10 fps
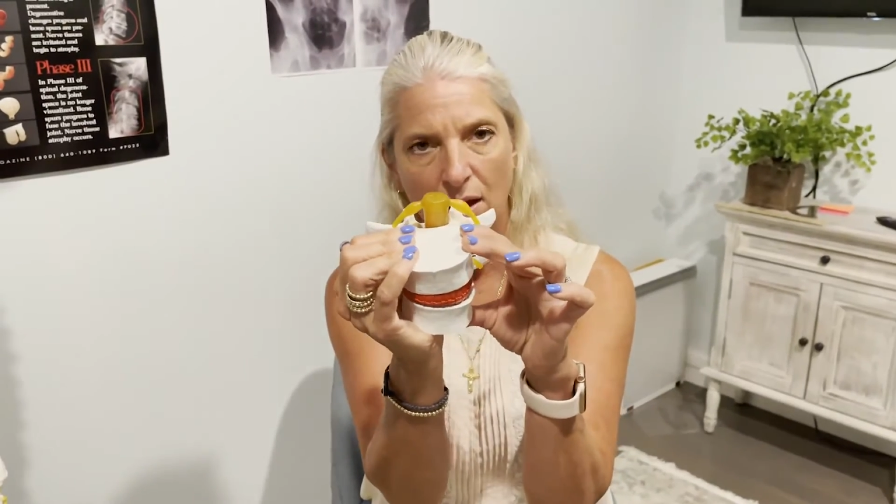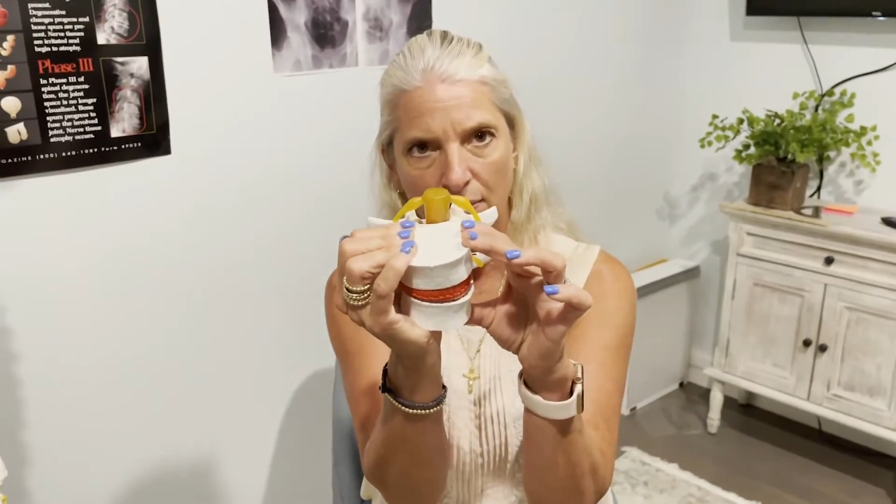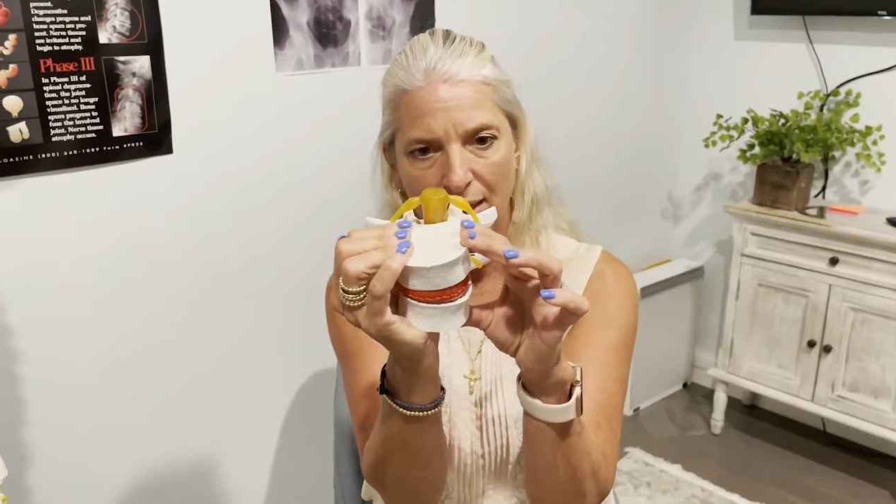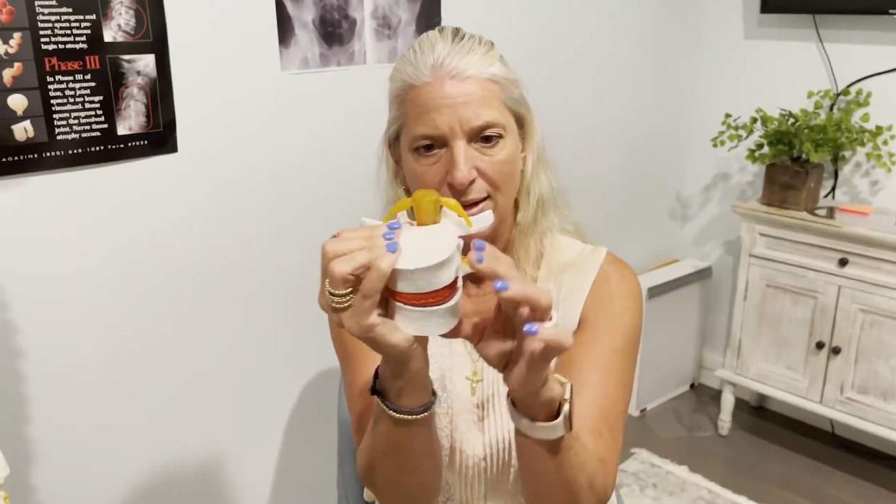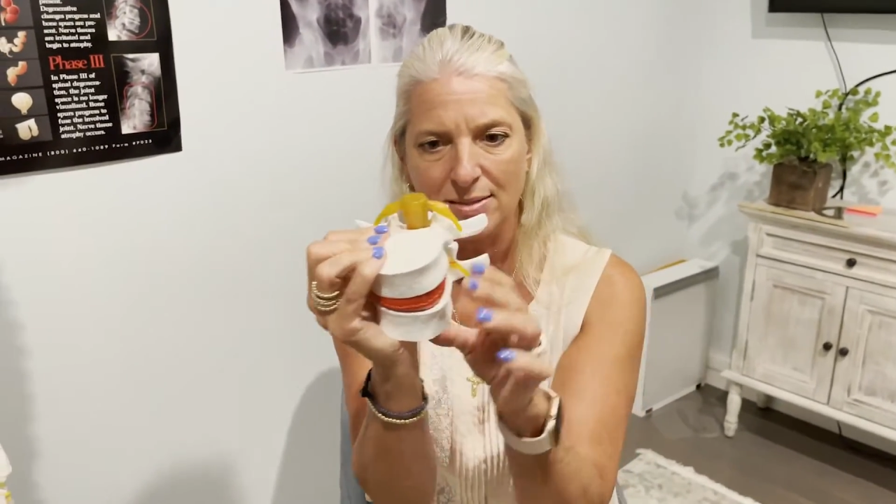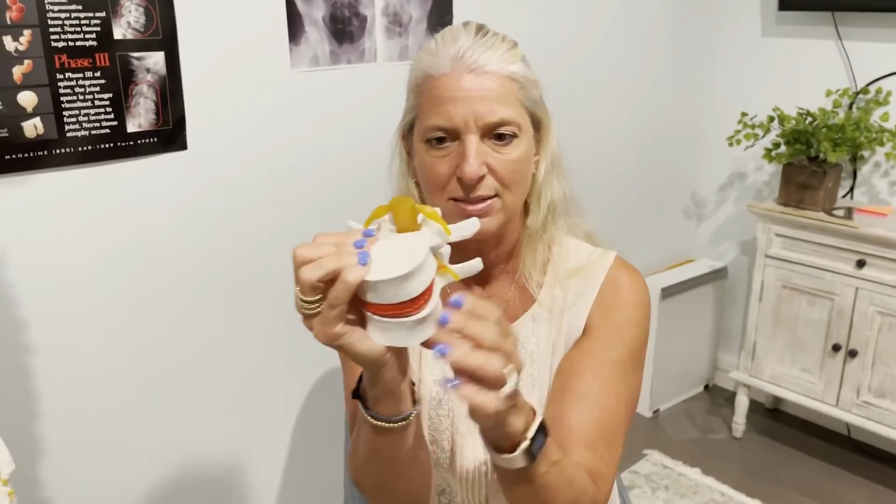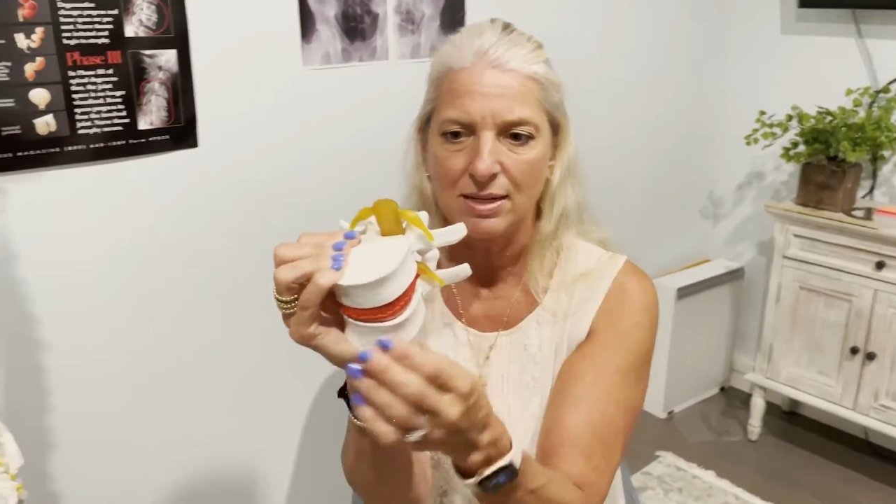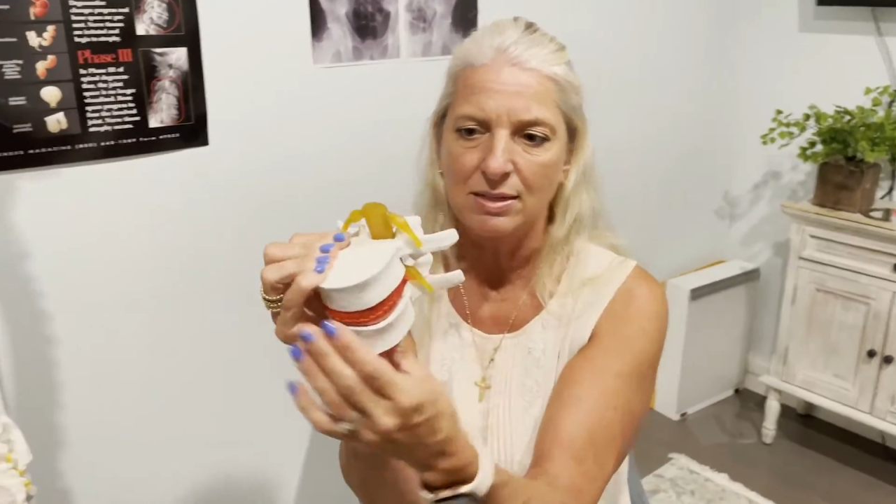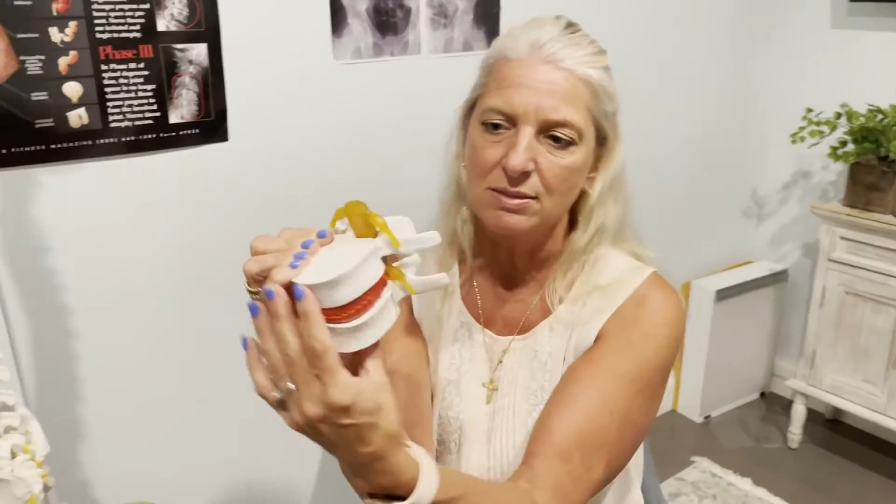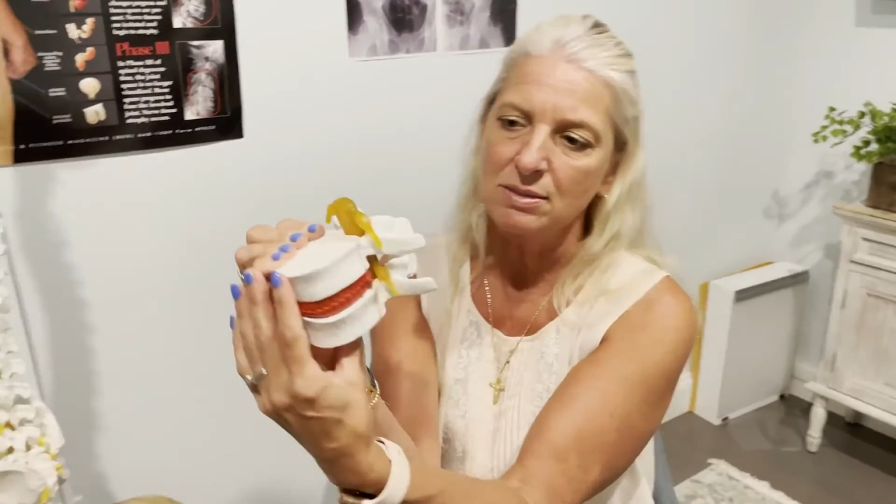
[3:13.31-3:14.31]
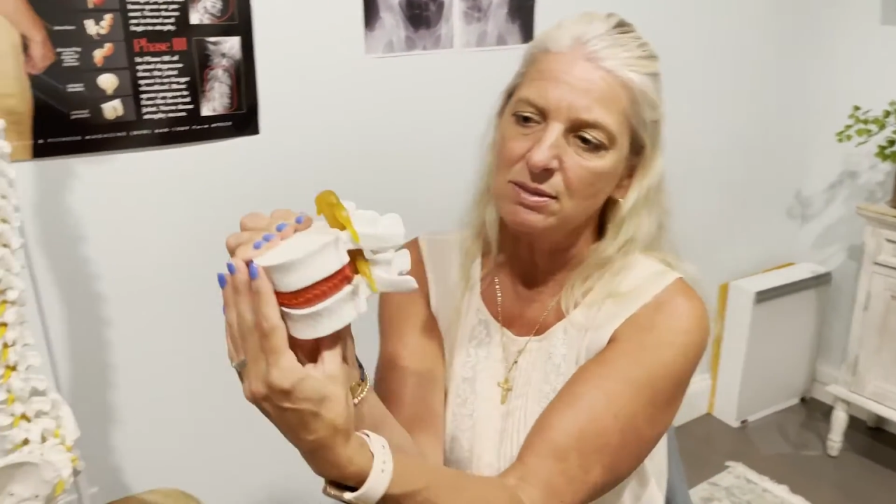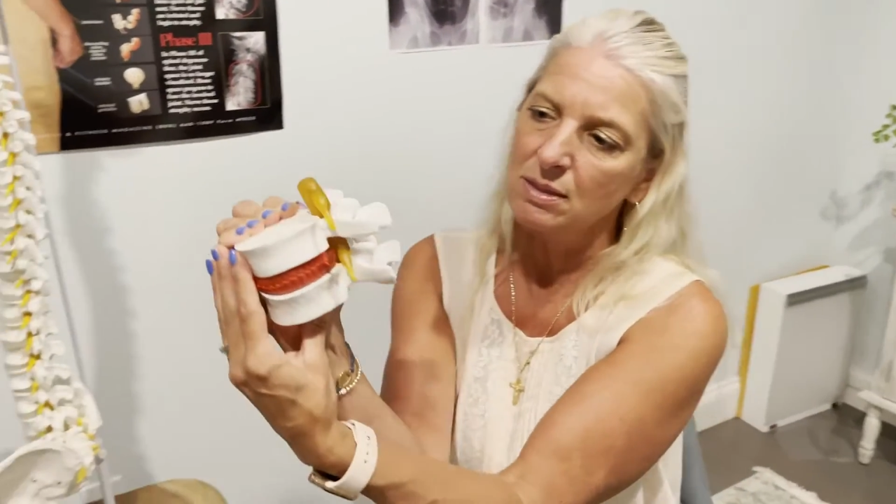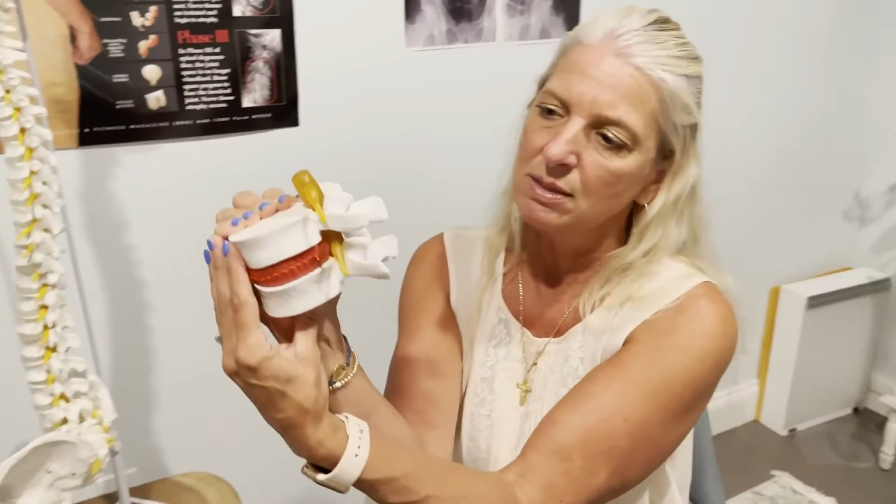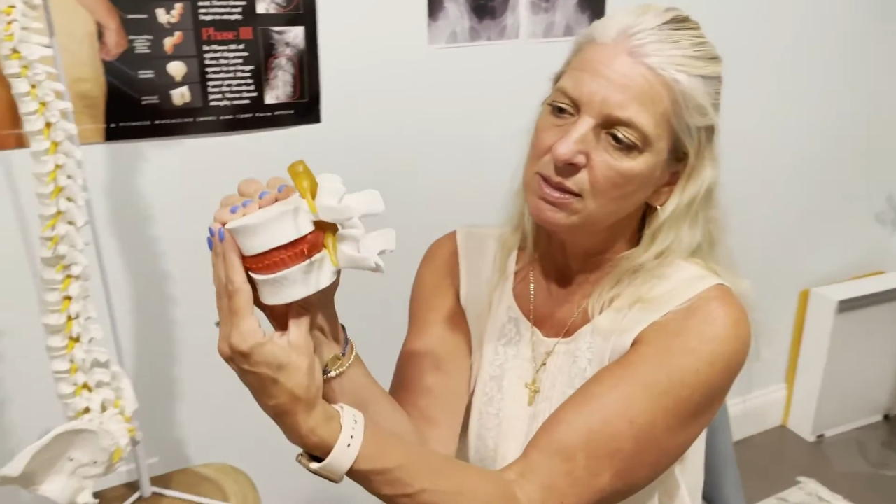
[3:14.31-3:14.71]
on that disc,